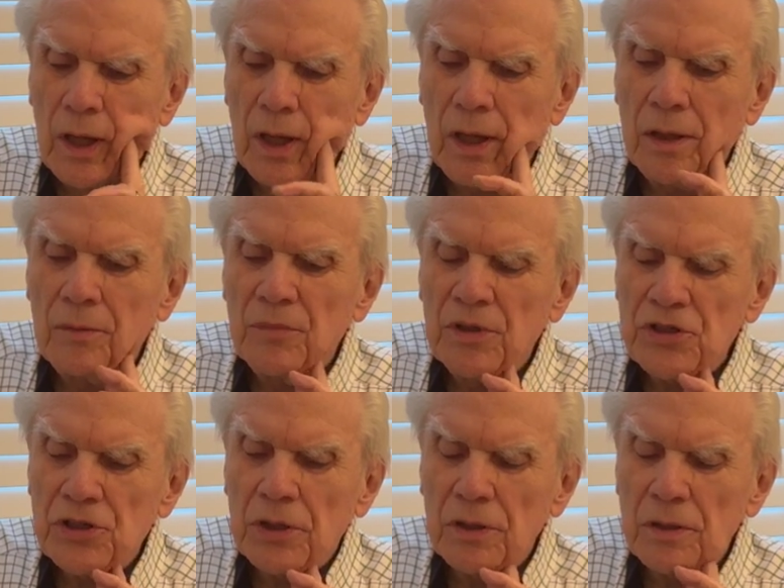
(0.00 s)
and
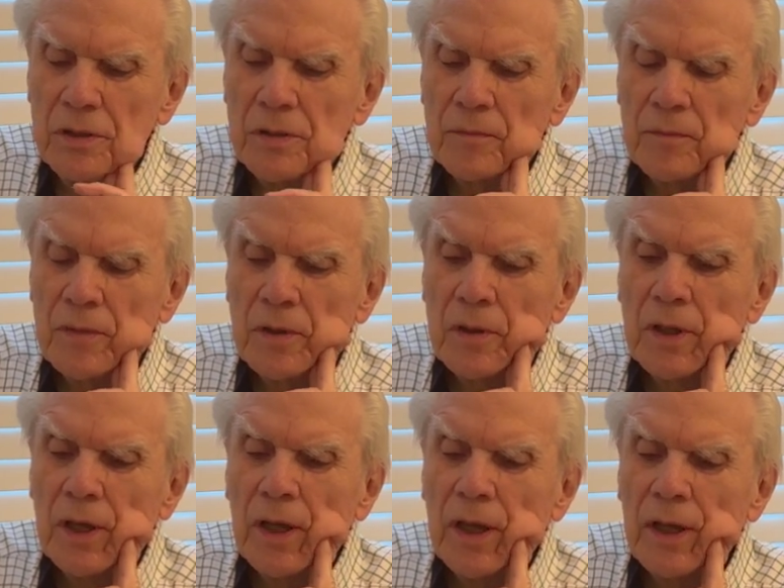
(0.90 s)
Michigan.
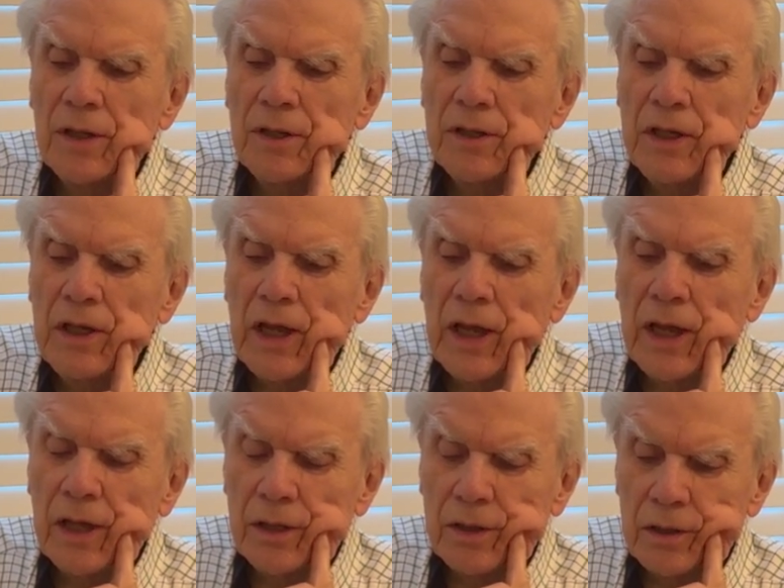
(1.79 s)
And he
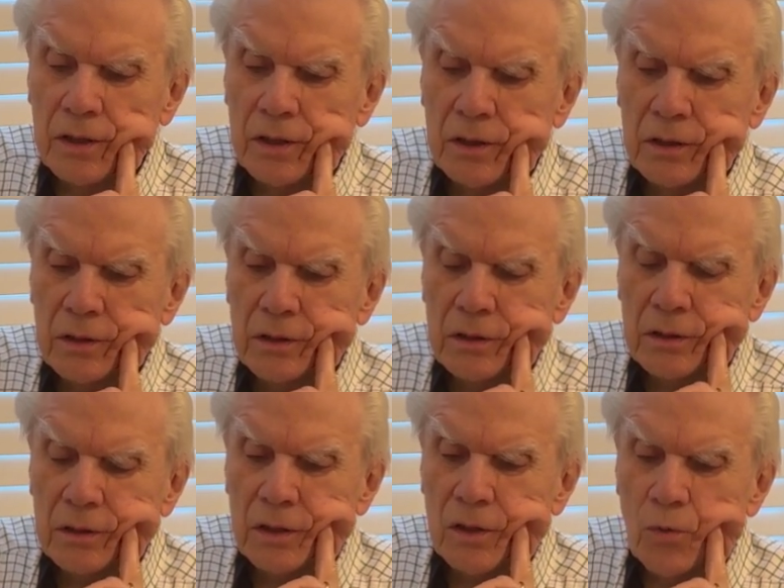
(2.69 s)
had uh,
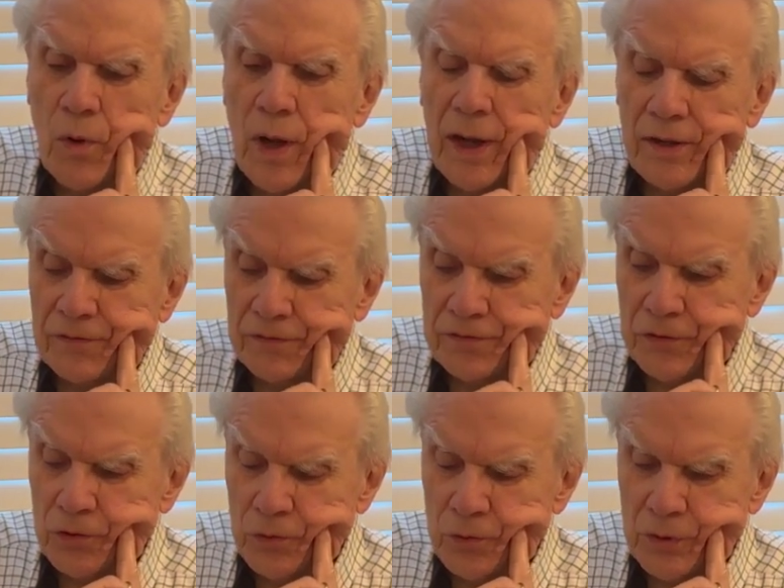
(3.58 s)
a wife
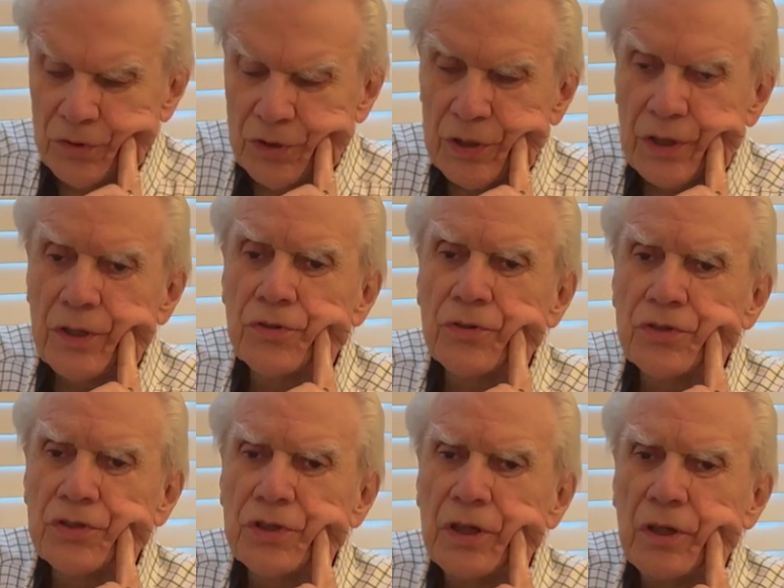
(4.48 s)
who was an
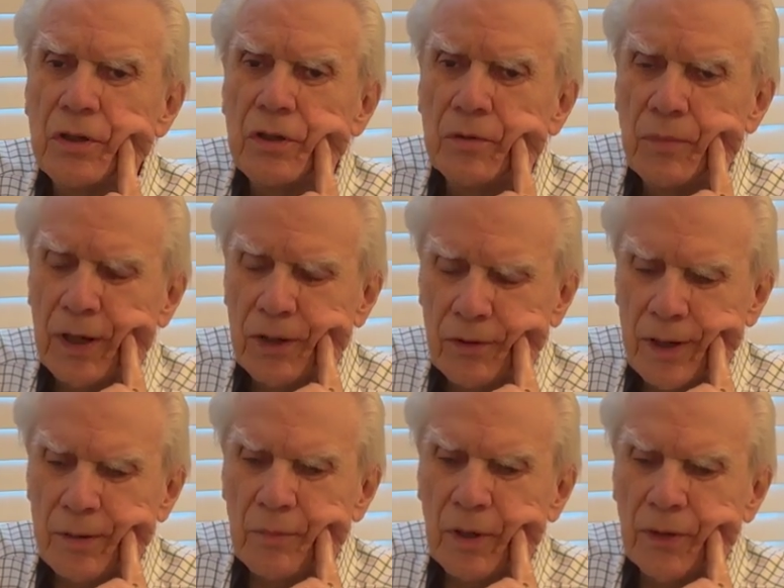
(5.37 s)
interesting, my
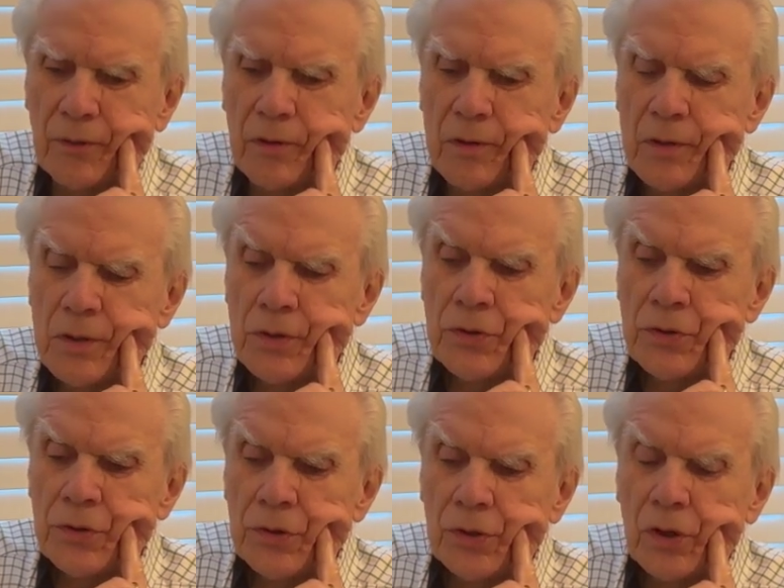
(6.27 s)
grandmother,
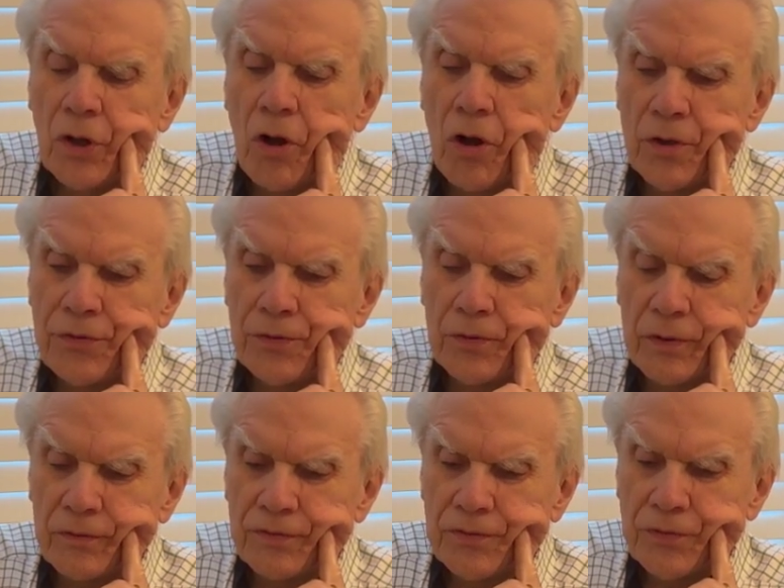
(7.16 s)
author
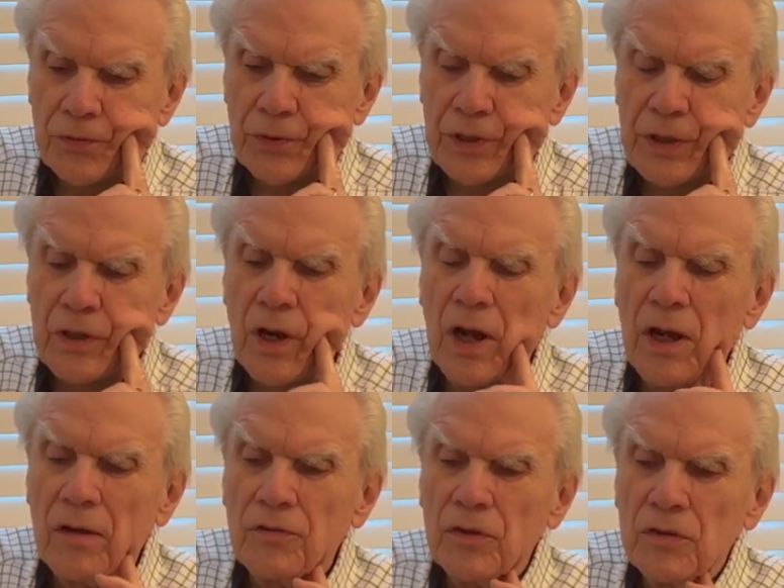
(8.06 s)
of three
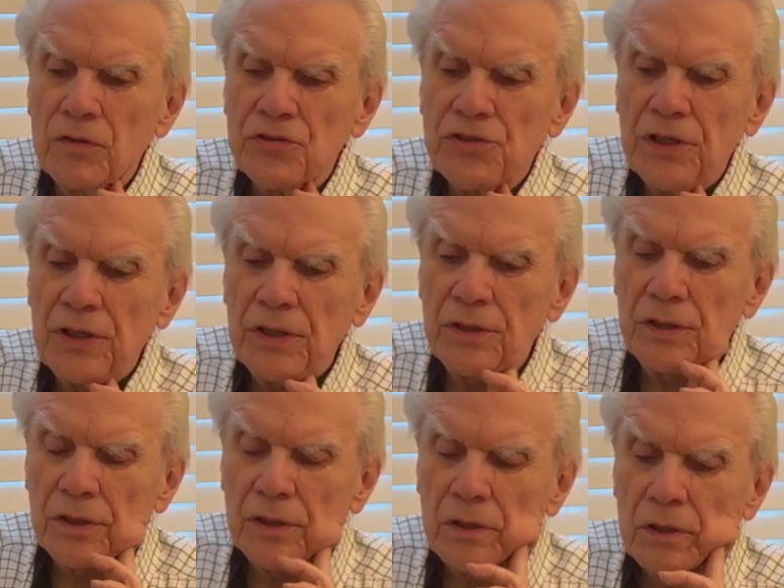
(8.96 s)
novels, and
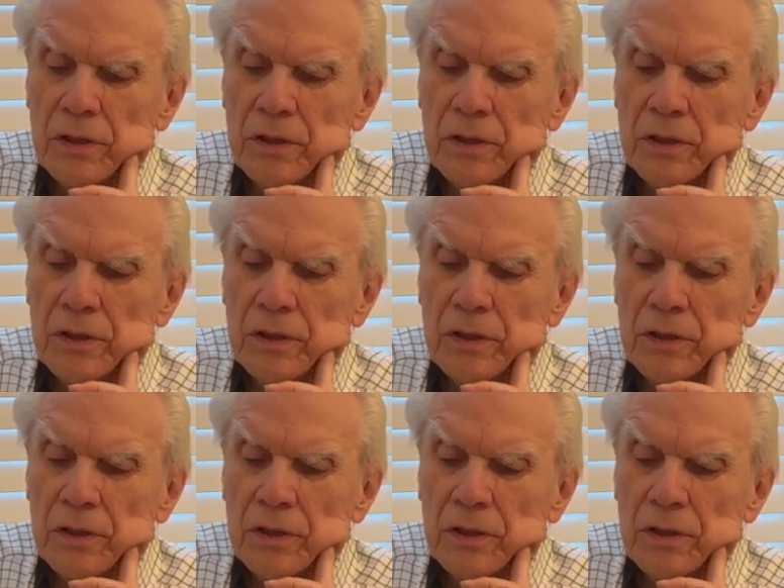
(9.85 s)
uh,